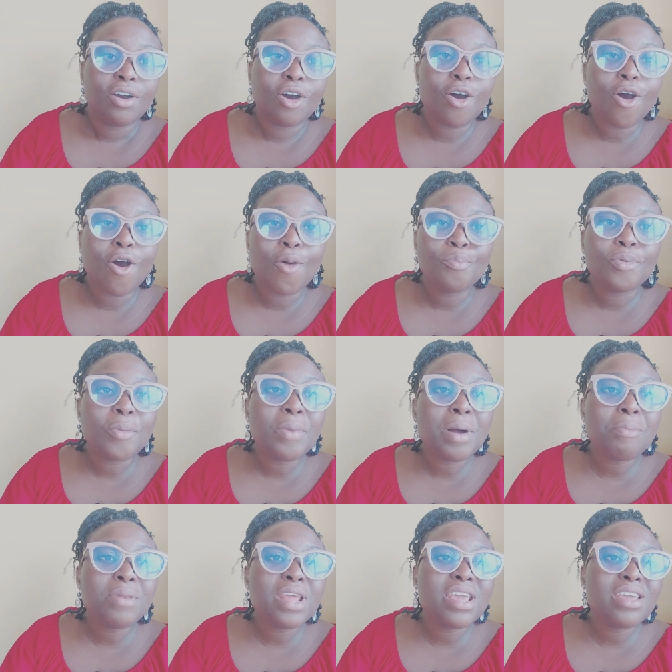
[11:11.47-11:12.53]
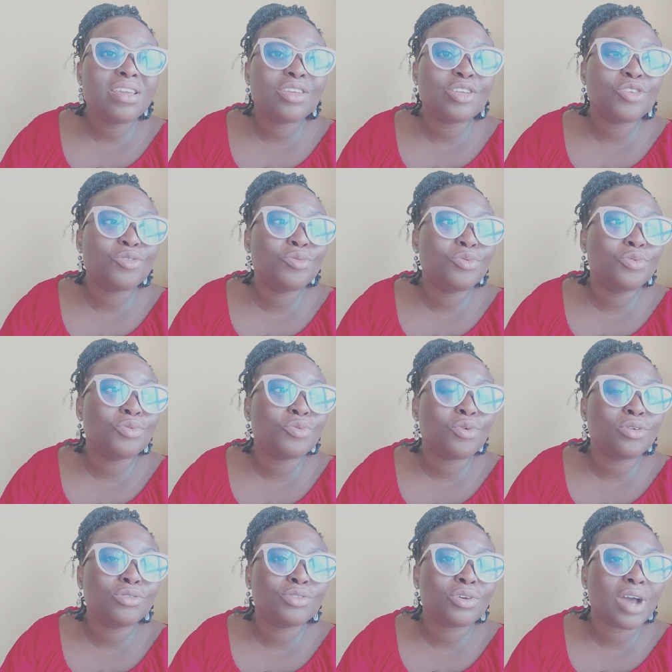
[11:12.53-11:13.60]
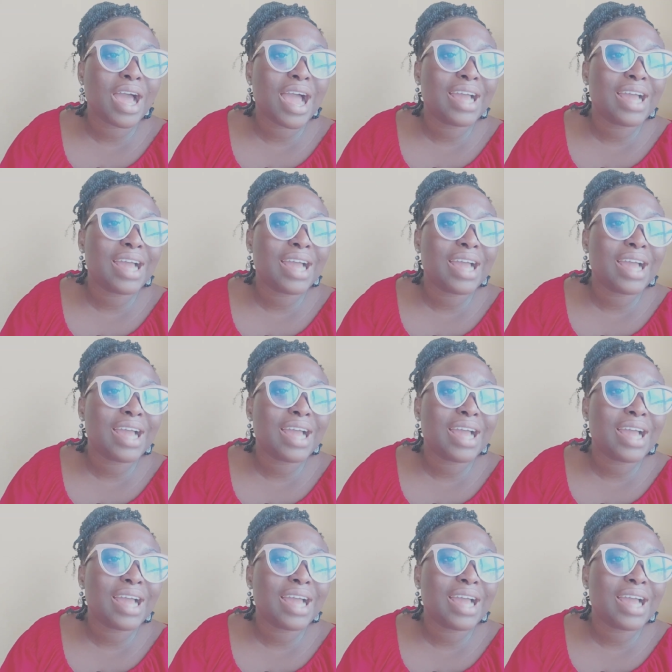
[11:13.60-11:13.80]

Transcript: Or probably you would want to